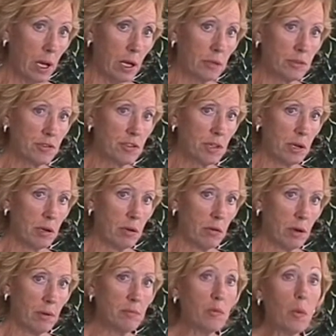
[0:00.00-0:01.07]
And
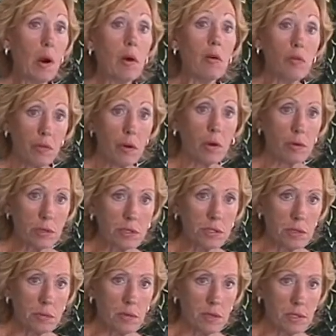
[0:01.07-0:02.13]
so I'm well versed
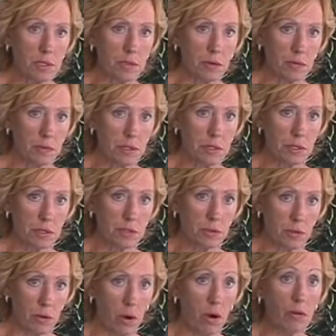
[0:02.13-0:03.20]
in what services
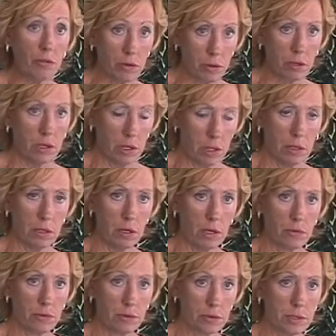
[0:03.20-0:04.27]
are offered in
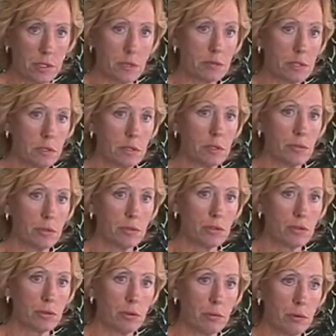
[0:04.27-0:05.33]
other substance abuse
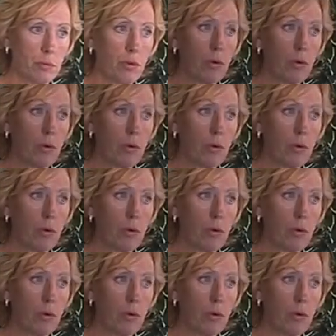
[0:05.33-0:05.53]
treatment